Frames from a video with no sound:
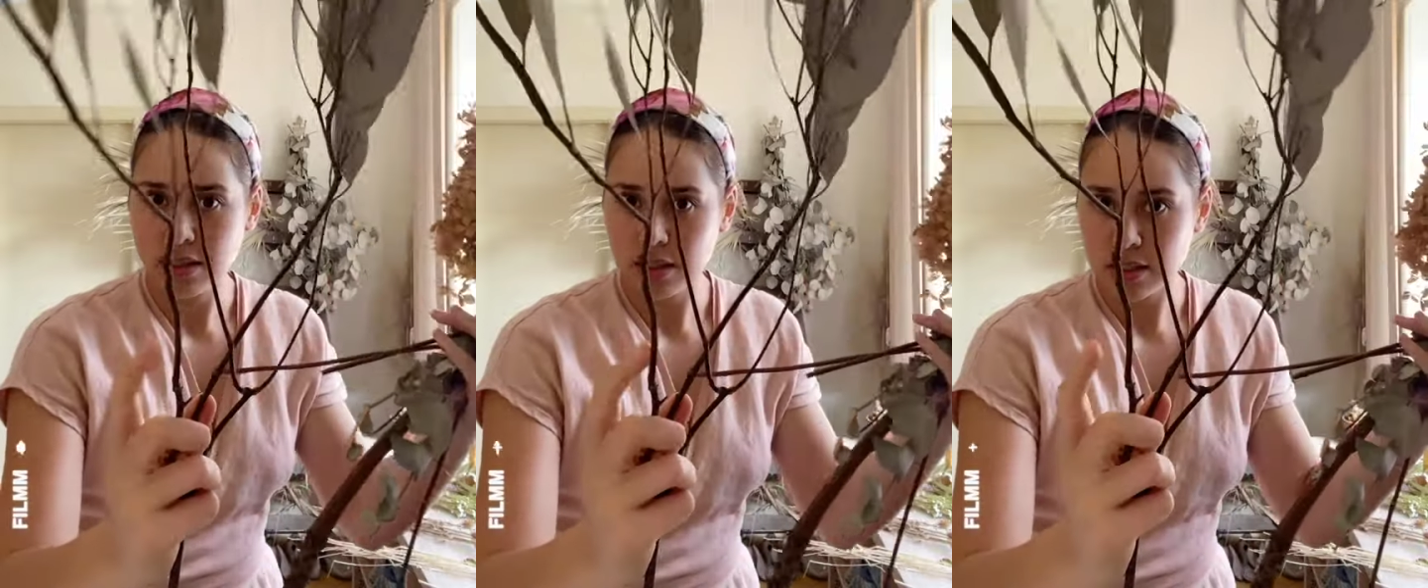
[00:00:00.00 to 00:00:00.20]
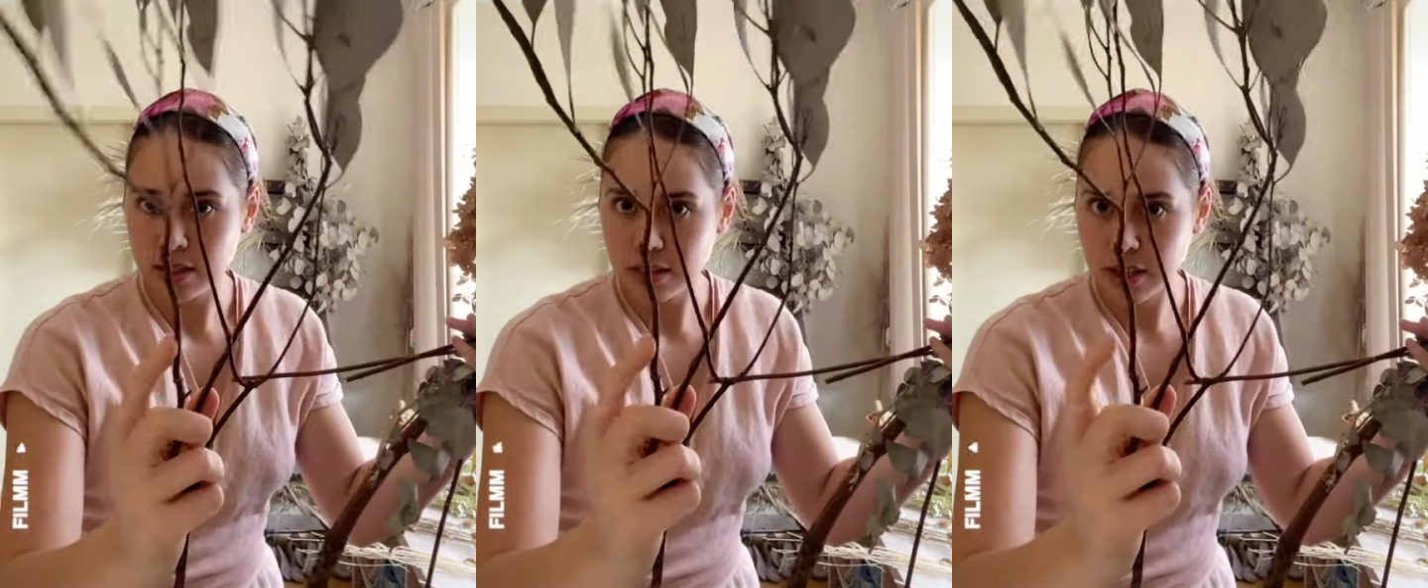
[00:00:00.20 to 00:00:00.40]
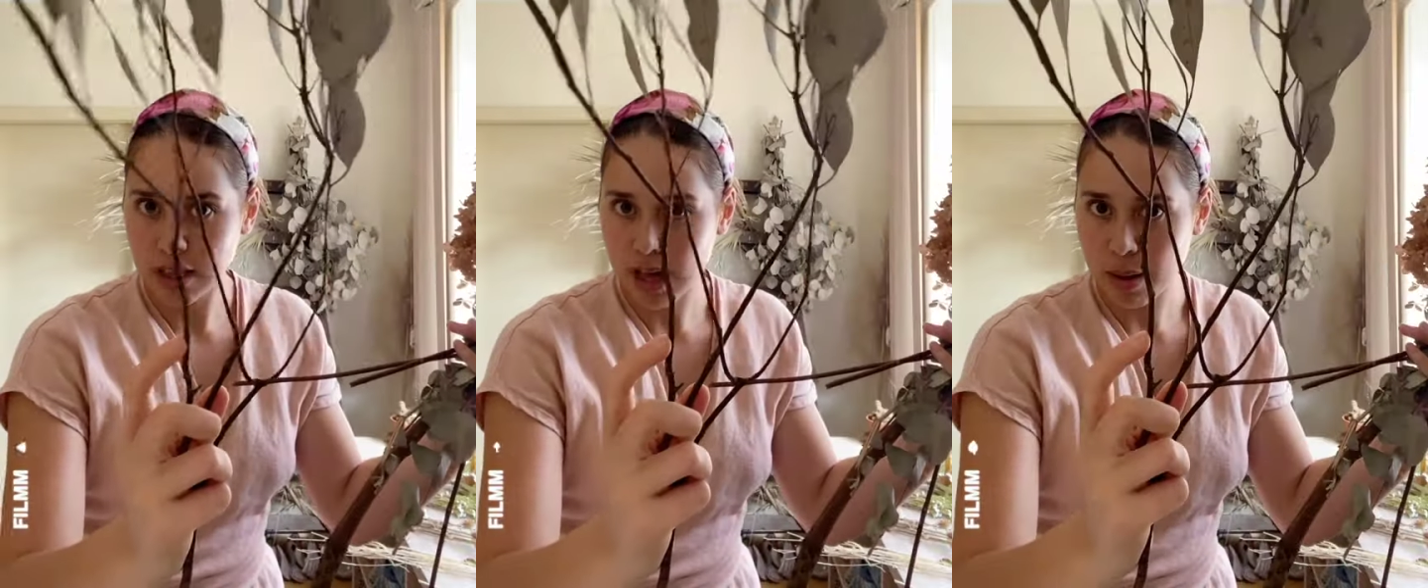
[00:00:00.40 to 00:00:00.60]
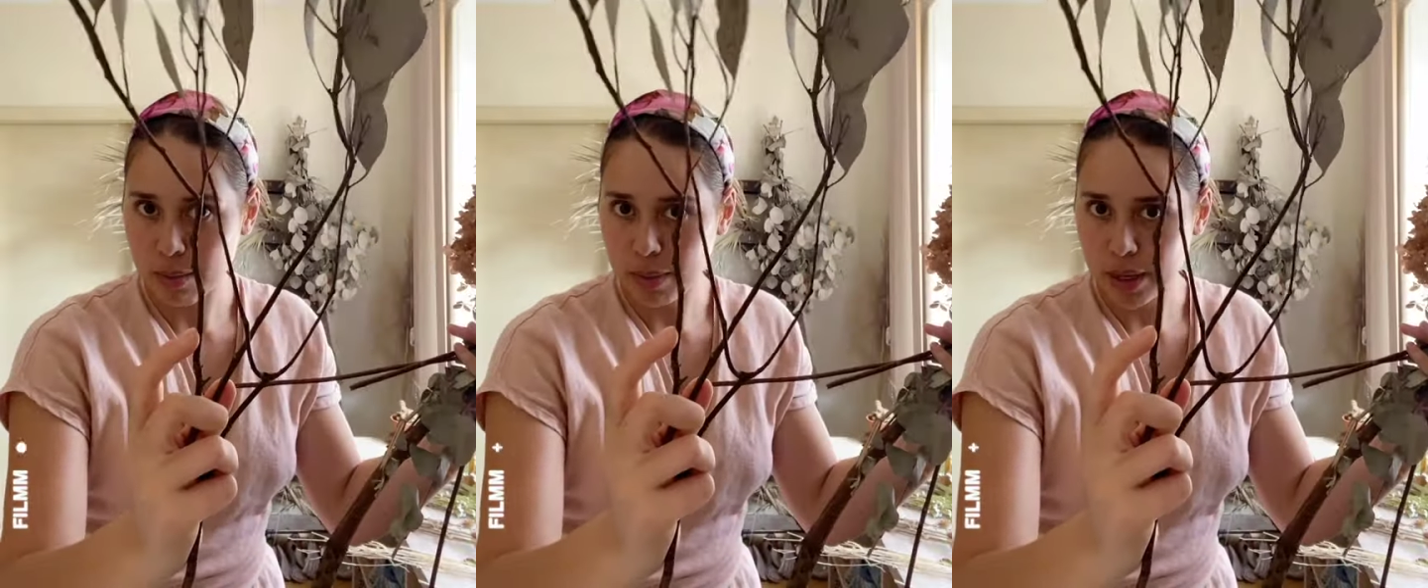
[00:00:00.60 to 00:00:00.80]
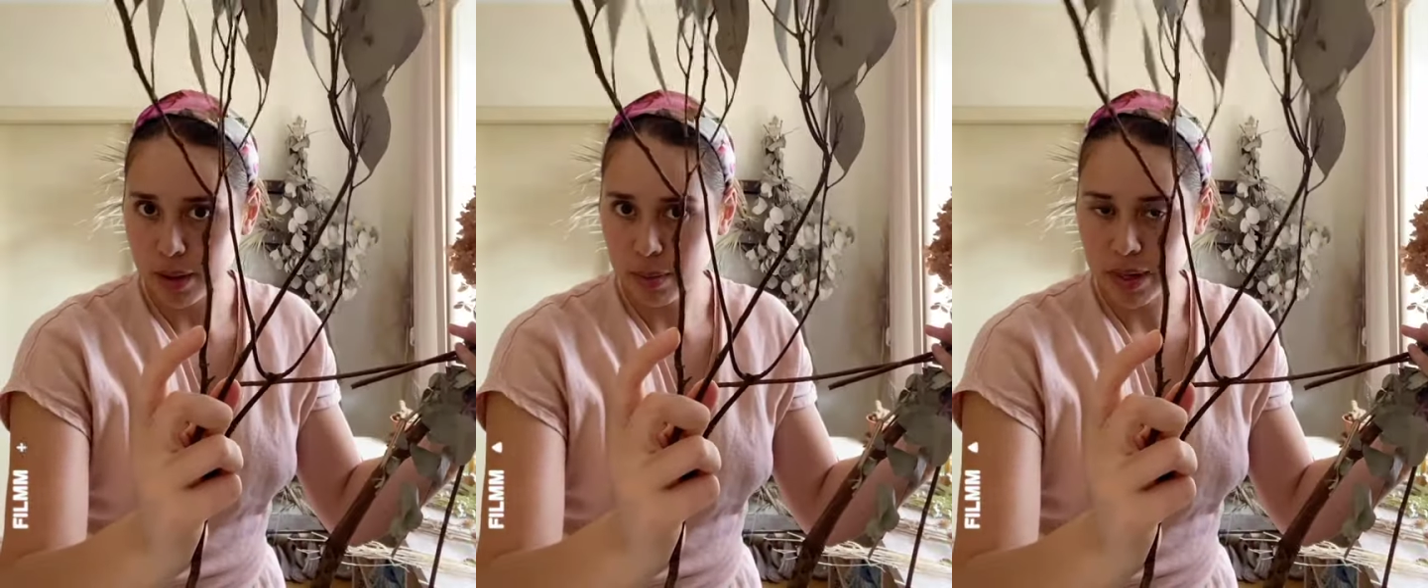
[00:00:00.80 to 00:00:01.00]
so that
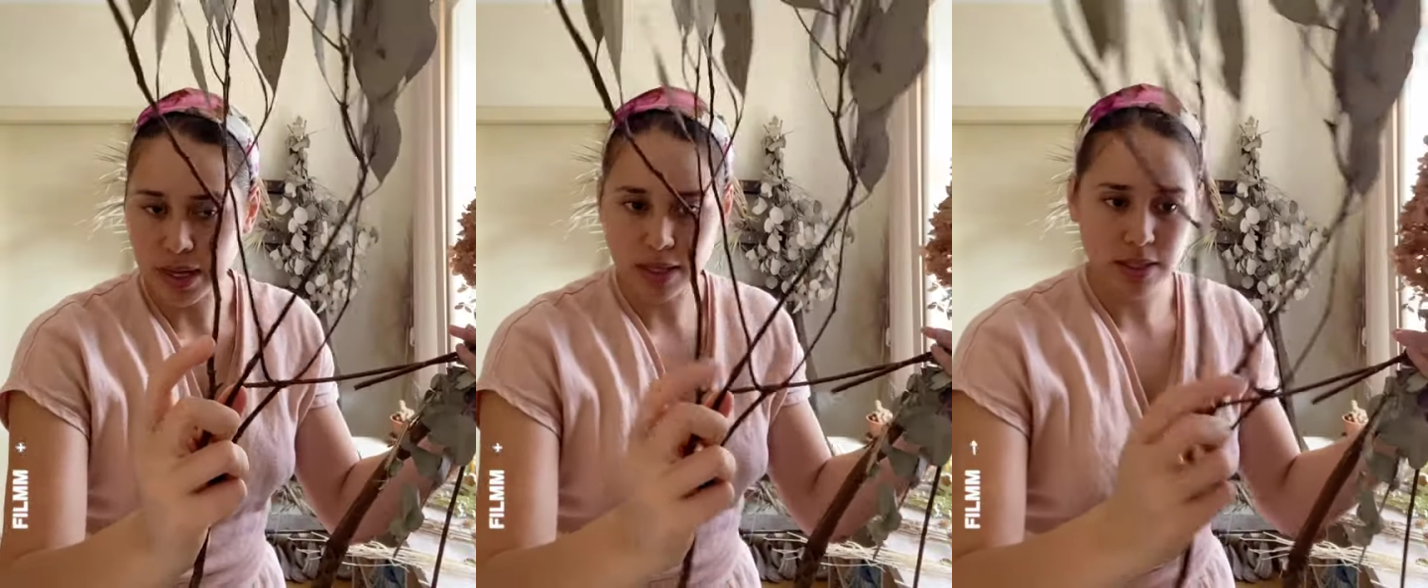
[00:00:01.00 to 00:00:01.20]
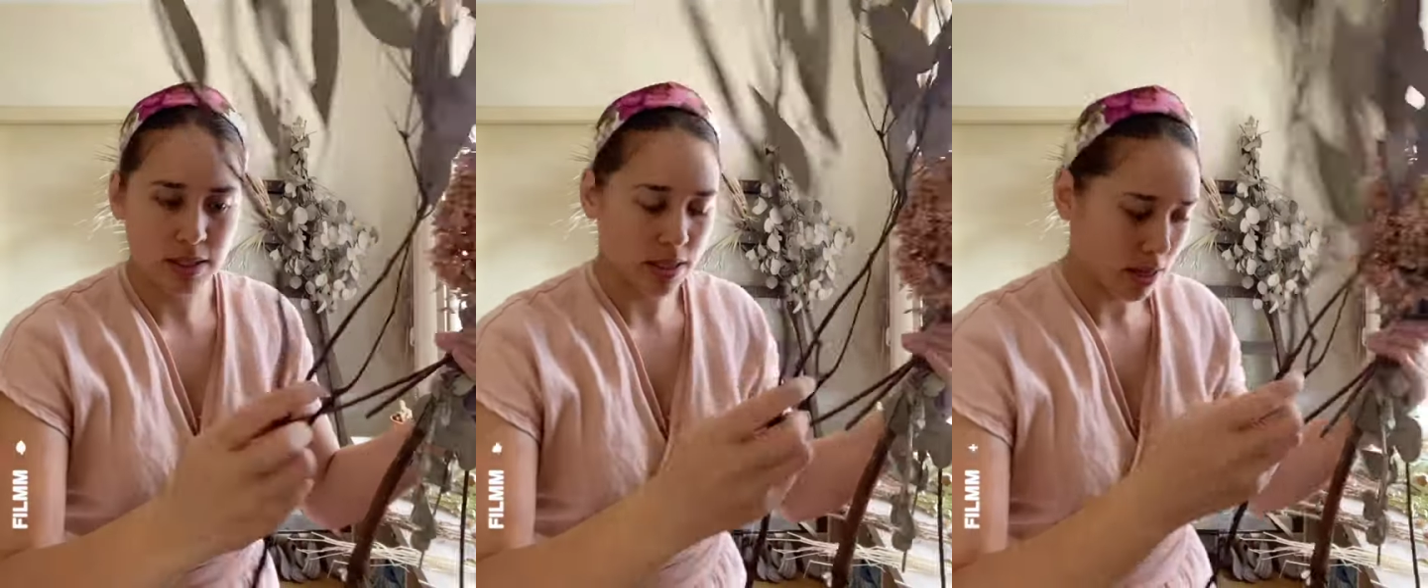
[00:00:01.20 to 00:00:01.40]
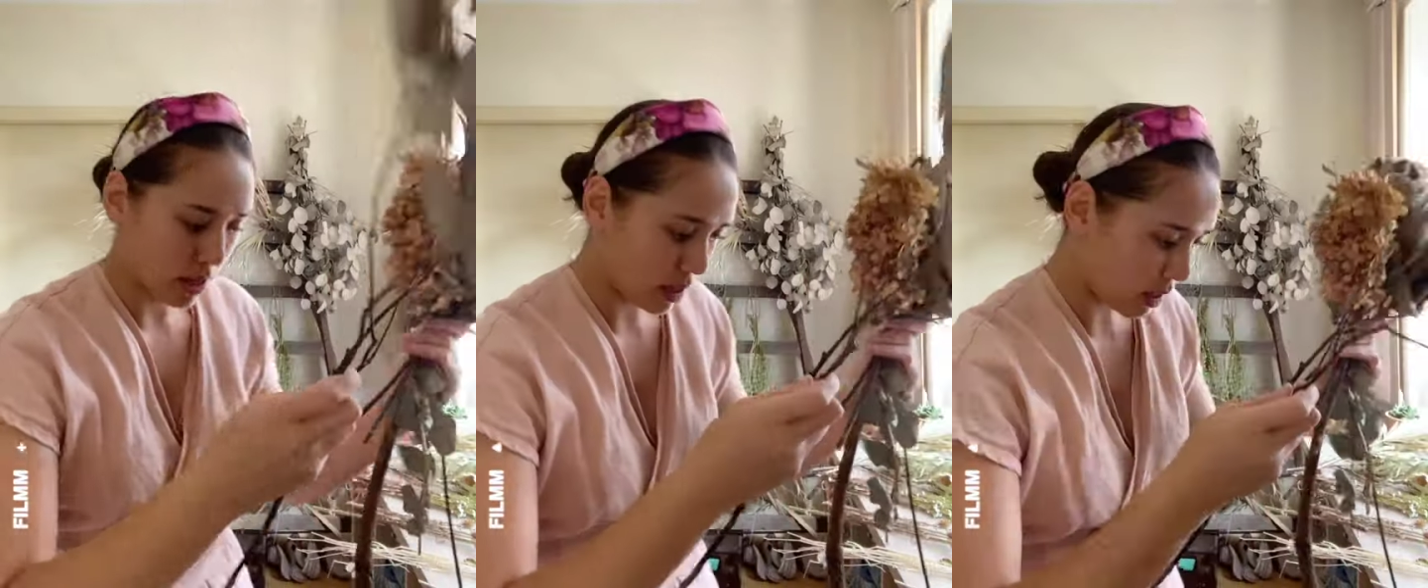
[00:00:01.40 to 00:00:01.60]
big piece there,